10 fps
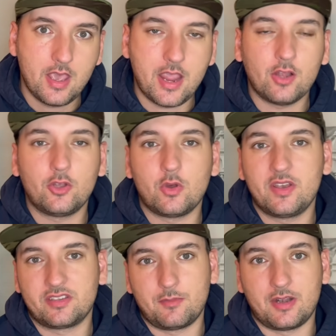Illinois
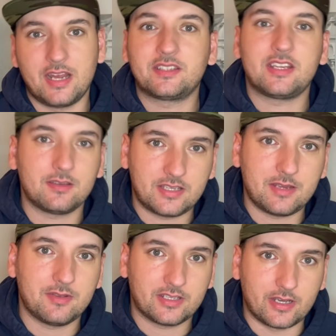is the number 19
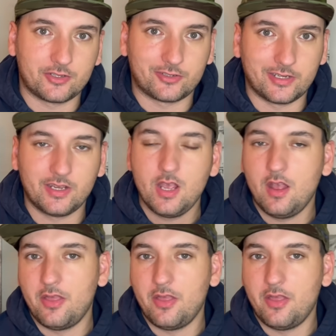team in the country.